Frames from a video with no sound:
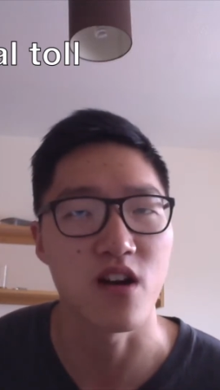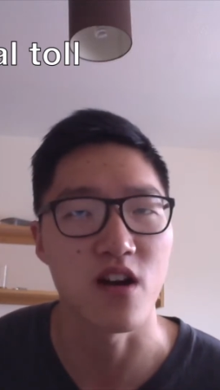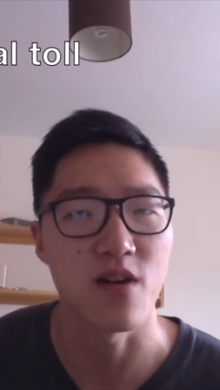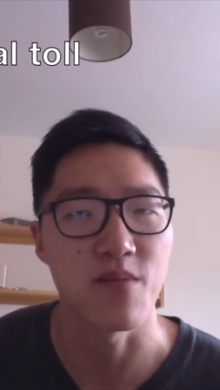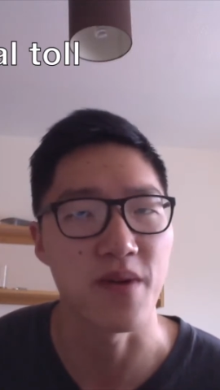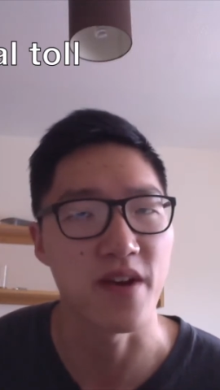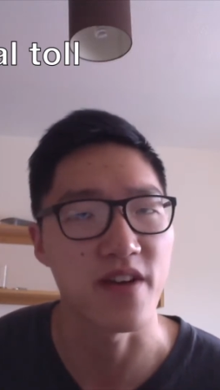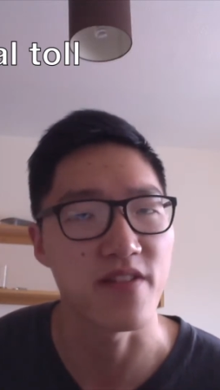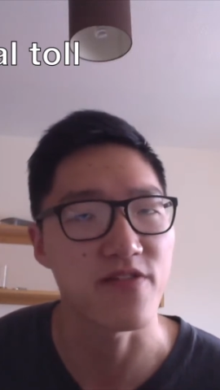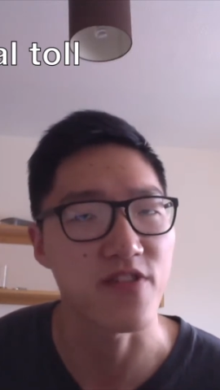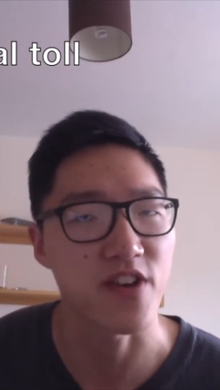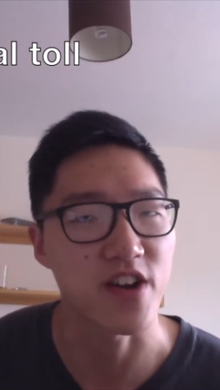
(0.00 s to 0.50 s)
a
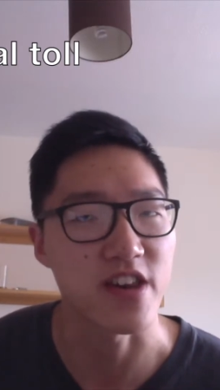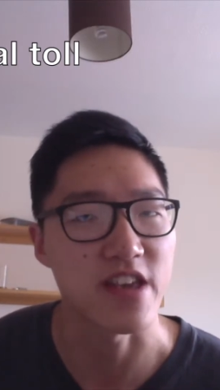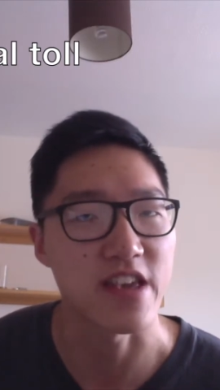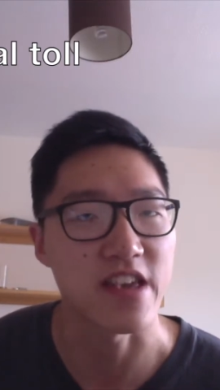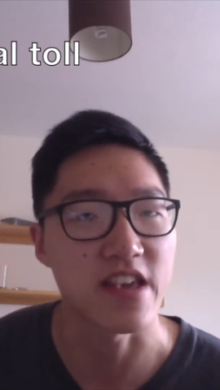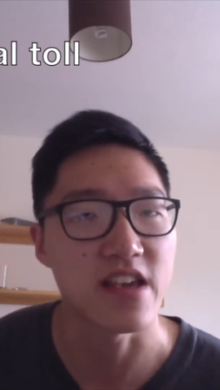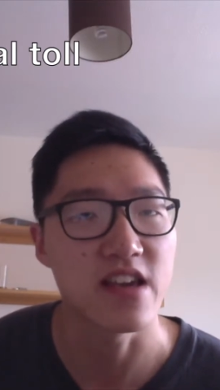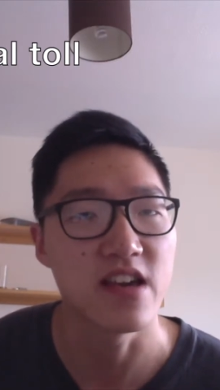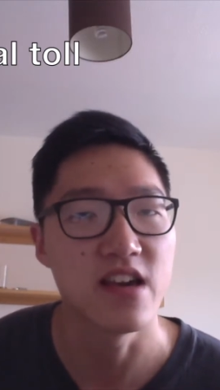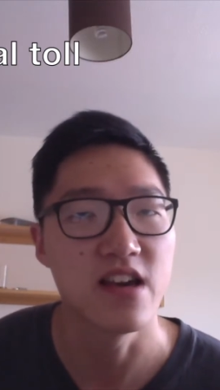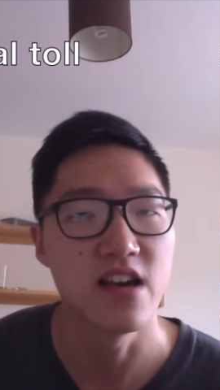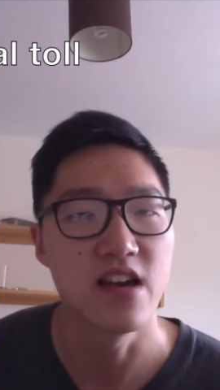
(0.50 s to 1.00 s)
bit
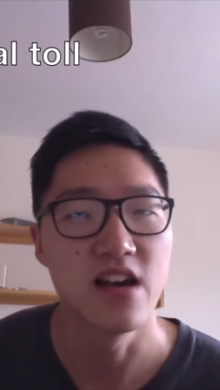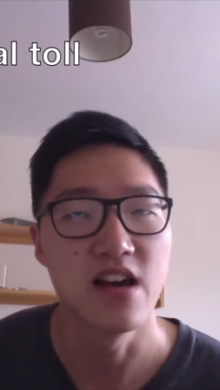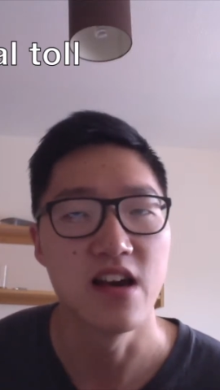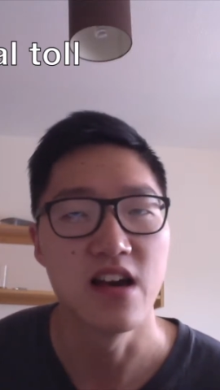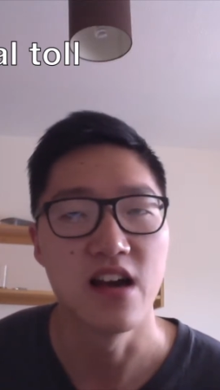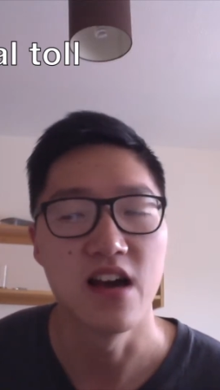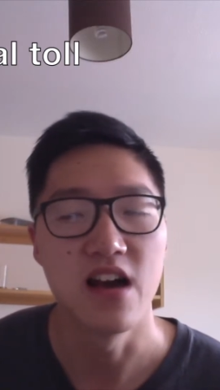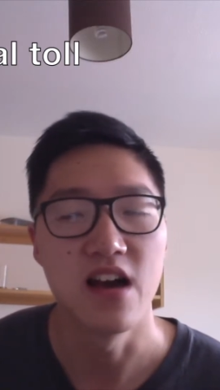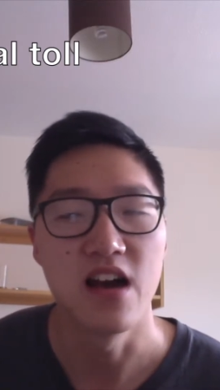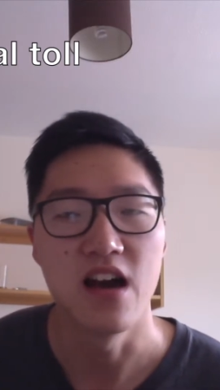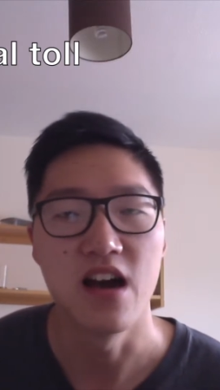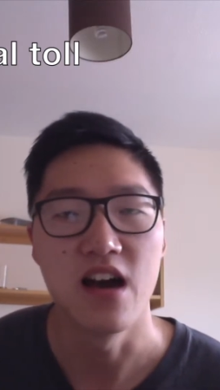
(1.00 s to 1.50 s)
funny.
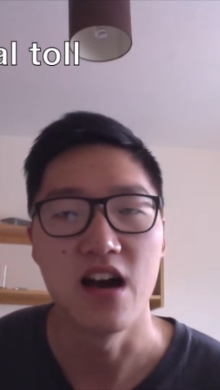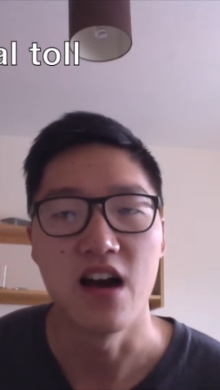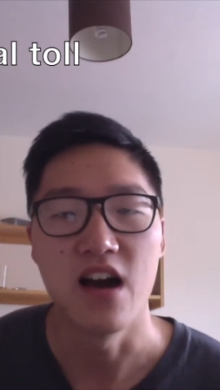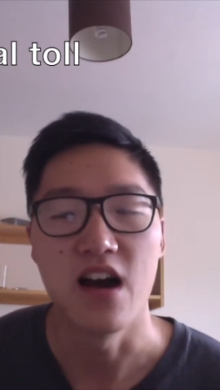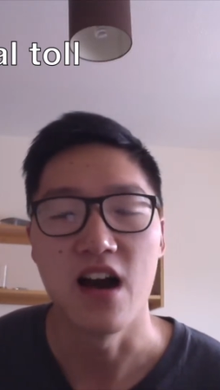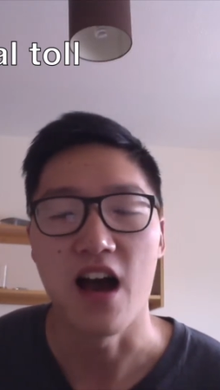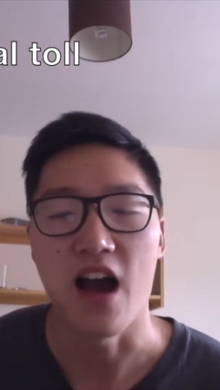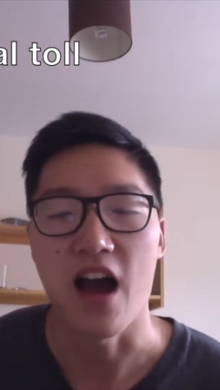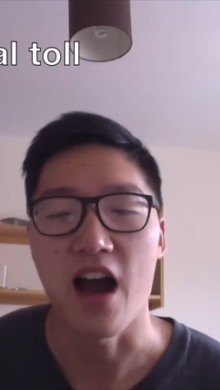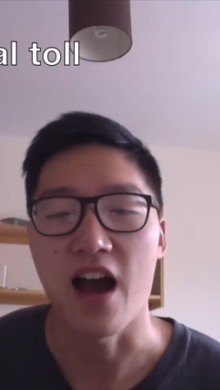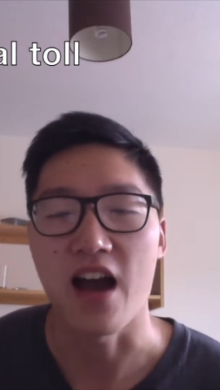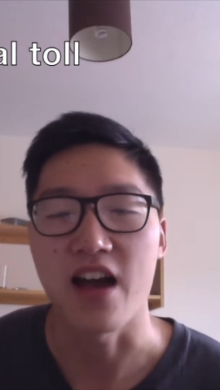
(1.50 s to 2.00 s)

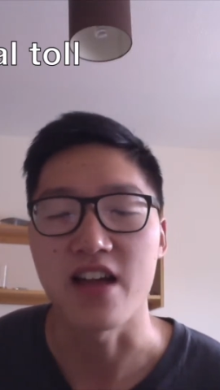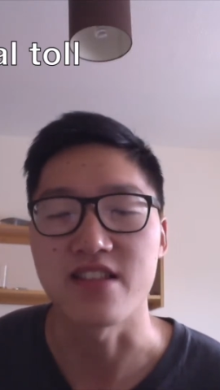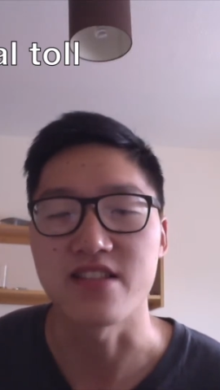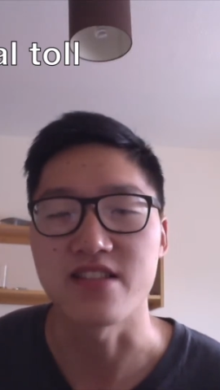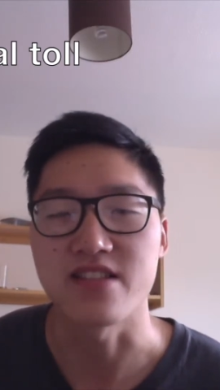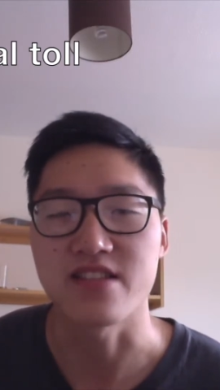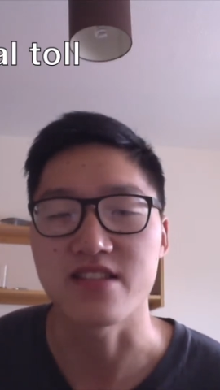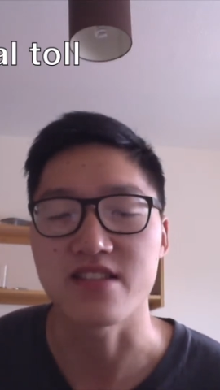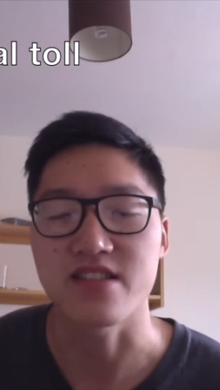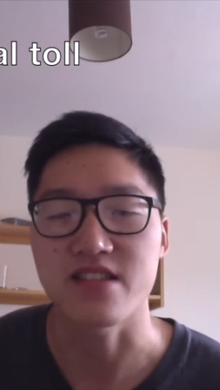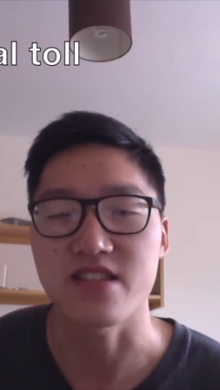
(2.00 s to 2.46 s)
And